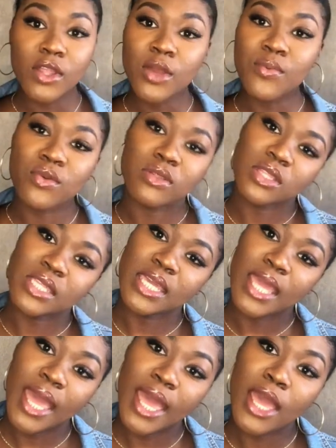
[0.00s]
With low porosity
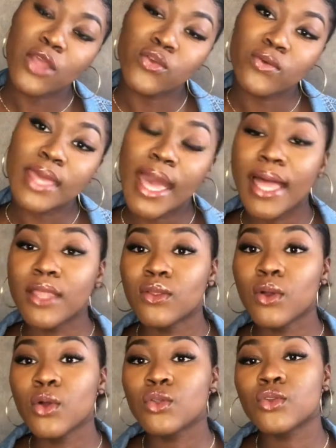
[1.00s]
hair, you
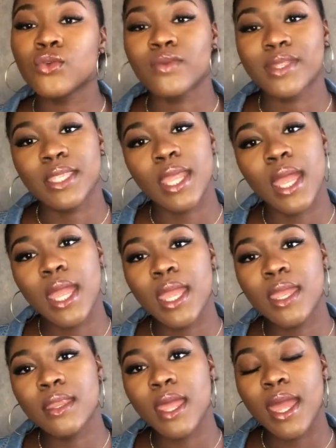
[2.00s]
cannot
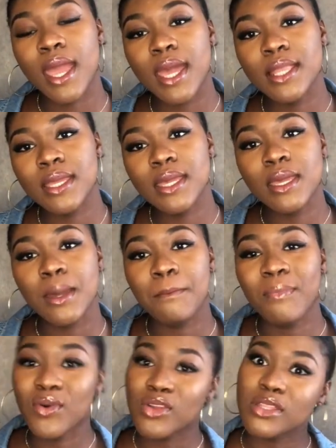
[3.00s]
retain any
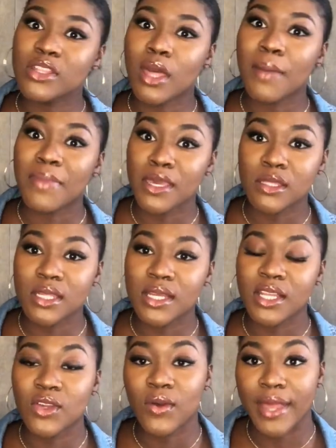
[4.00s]
moisture.
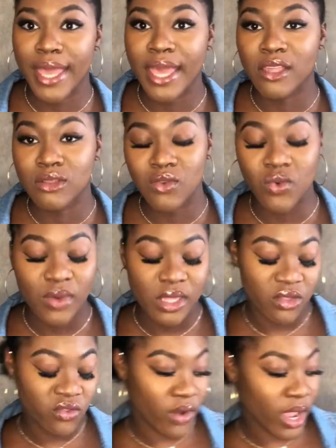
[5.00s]
Basically, your hair is always
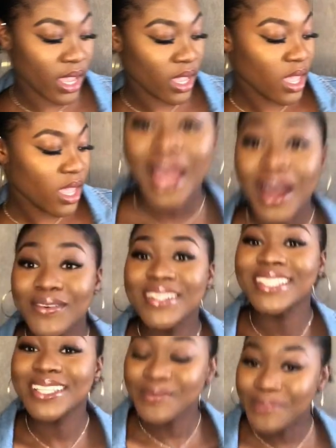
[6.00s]
dry. I was
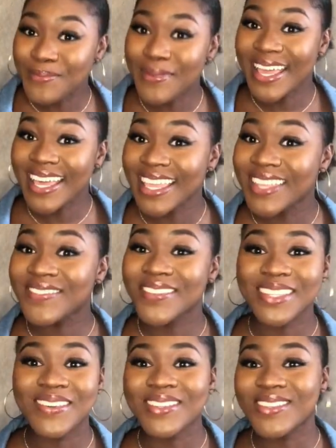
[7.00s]
so prepared for
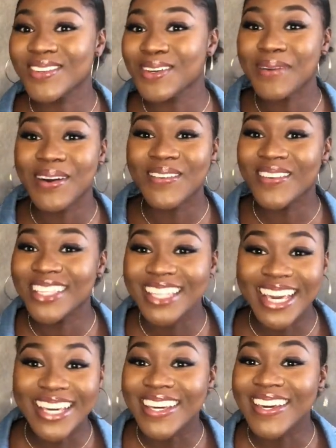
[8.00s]
someone to talk about wash
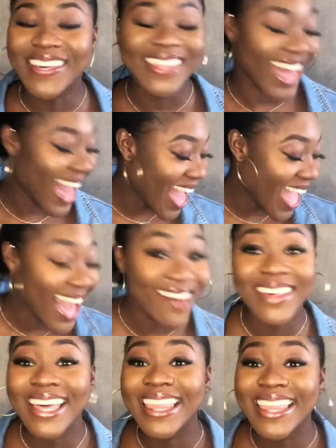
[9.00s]
and go. I have
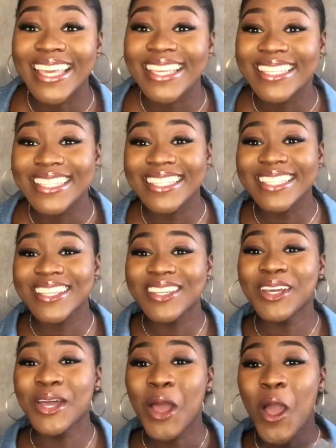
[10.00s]
a list
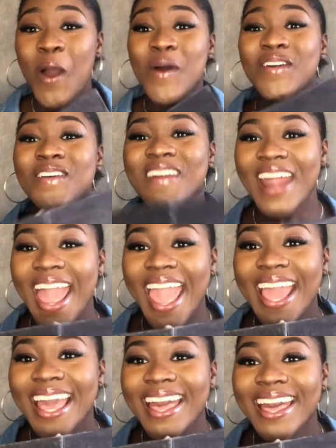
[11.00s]
right
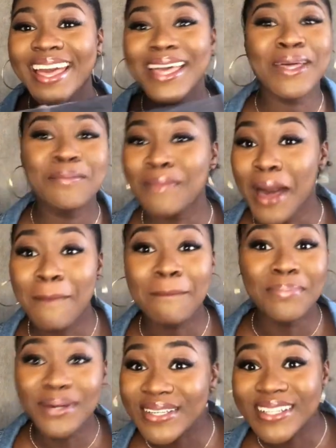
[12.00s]
here in my
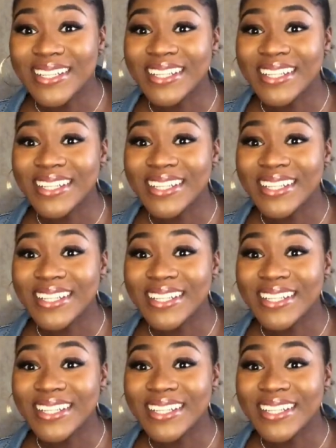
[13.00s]
book.